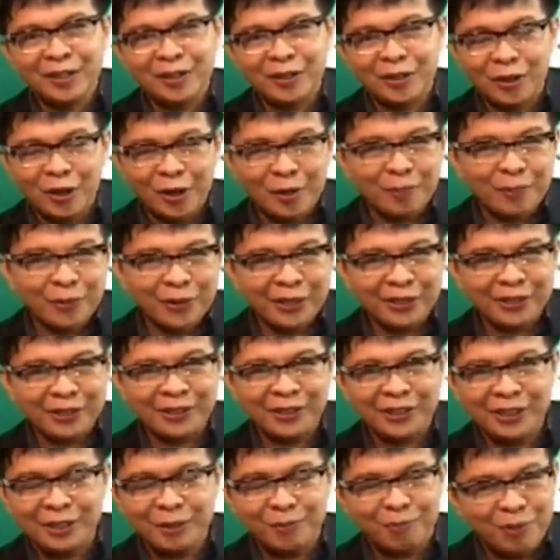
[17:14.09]
corporate
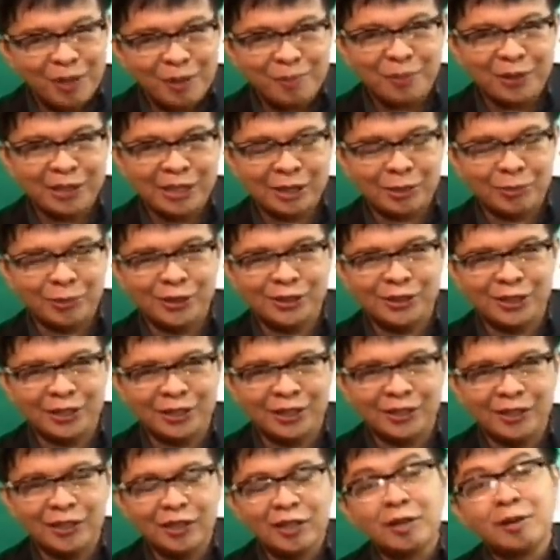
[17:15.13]
greedy people that would say
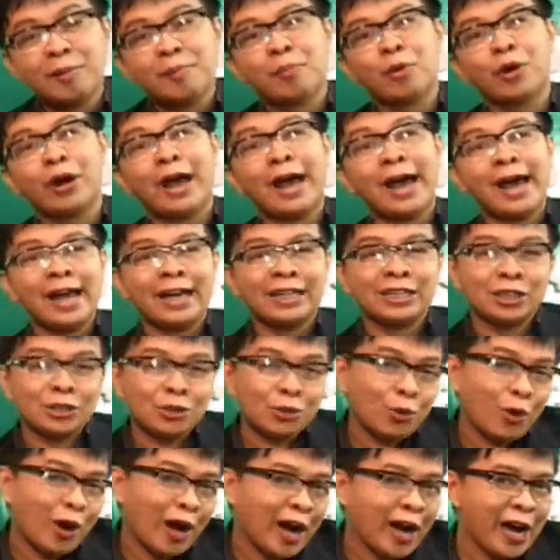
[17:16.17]
that for us
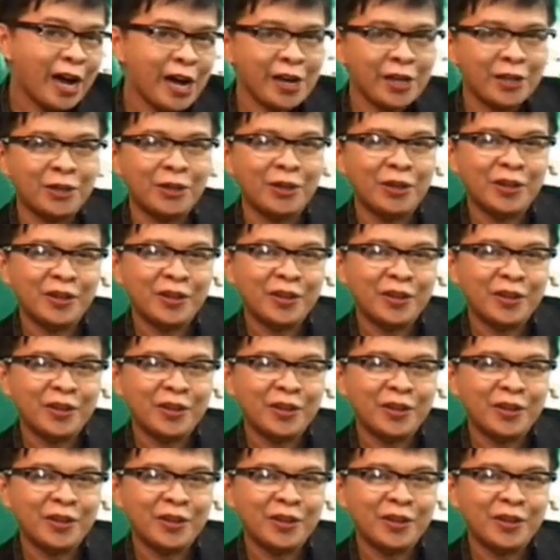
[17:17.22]
to hide